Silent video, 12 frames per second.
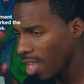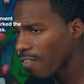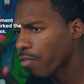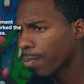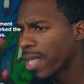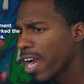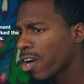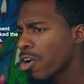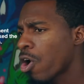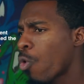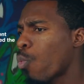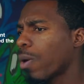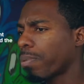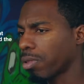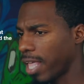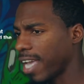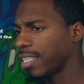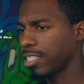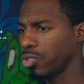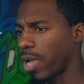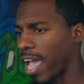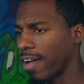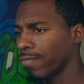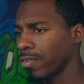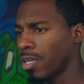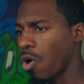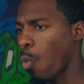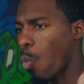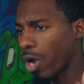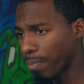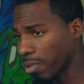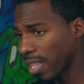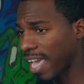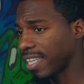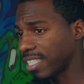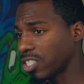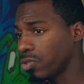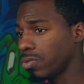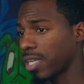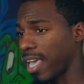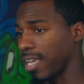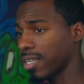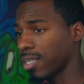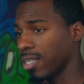From there, what plan did you have? What plan did you take